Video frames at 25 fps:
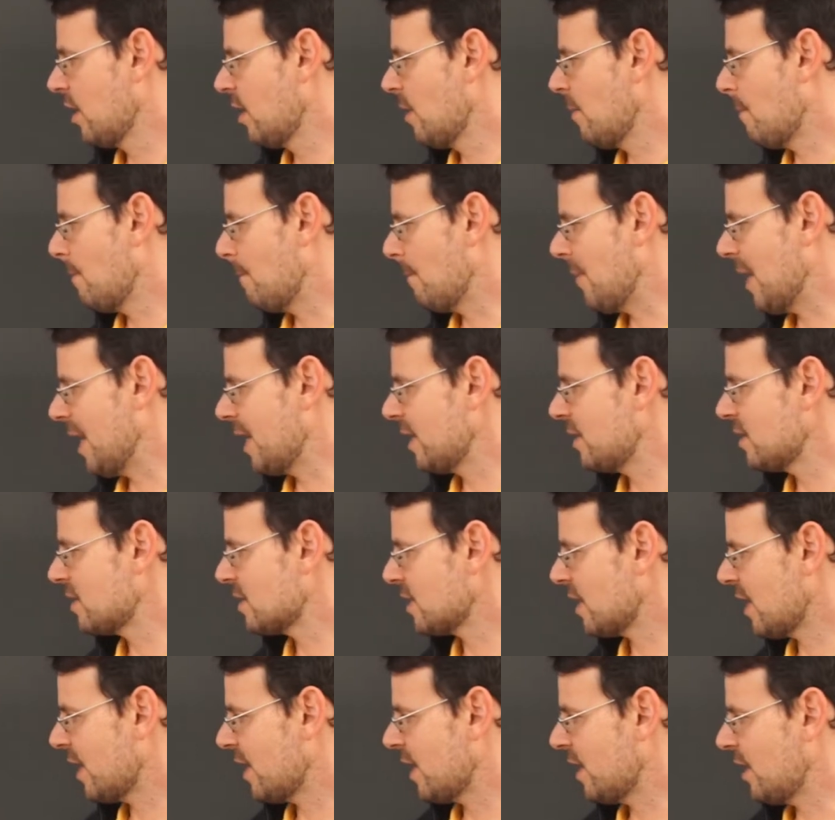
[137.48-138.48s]
minus
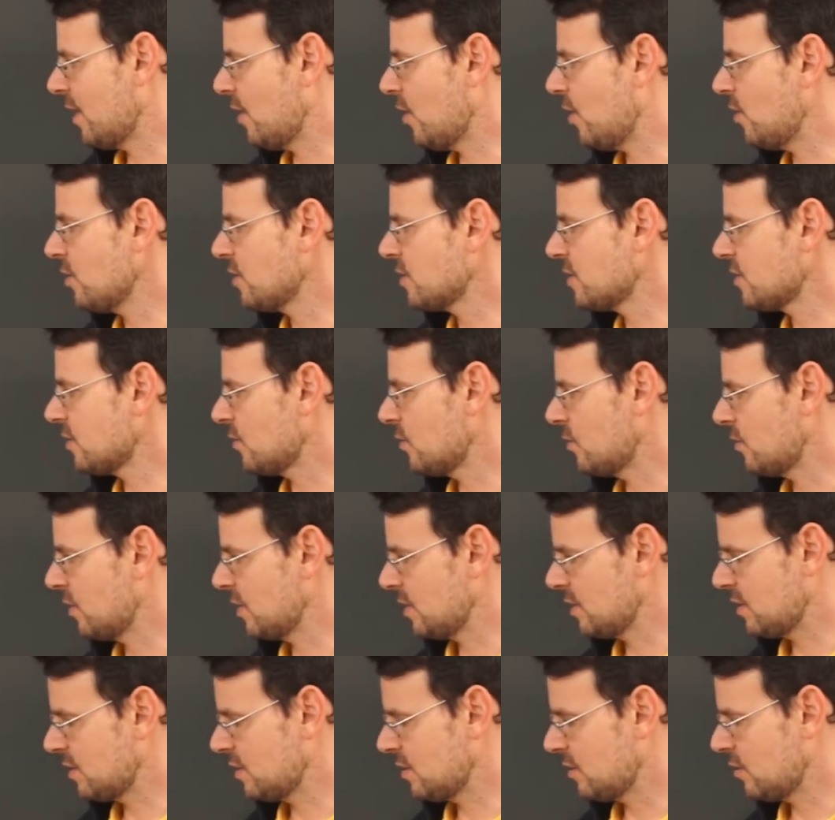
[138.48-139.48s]
I also
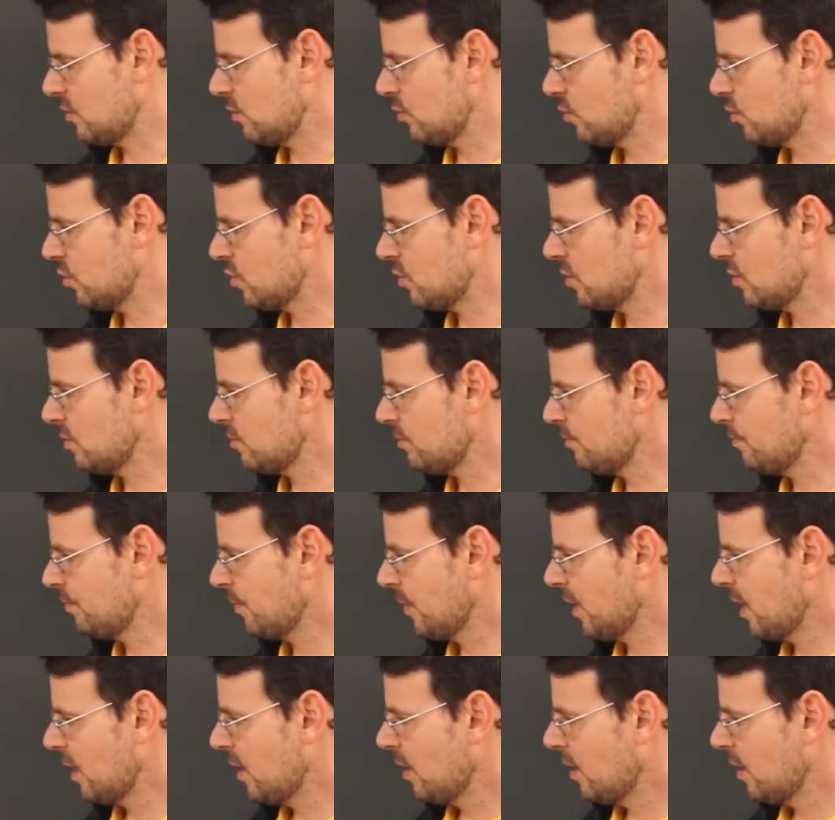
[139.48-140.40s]
is a solution.